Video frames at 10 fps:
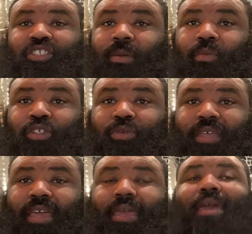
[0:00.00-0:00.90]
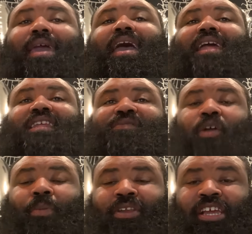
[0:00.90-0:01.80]
Tell me what you think. And leave your
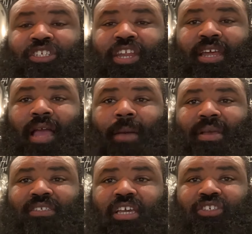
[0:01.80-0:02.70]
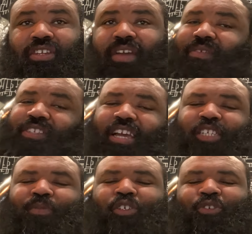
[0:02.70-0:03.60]
prediction in the comment section. Definitely check out
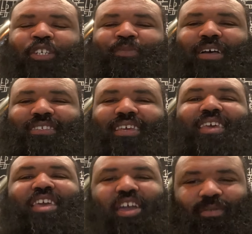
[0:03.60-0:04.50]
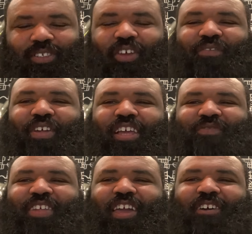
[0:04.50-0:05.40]
Sports Choice Plus. We'll see you on the very next
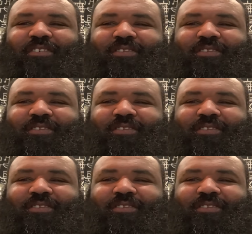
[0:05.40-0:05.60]
video.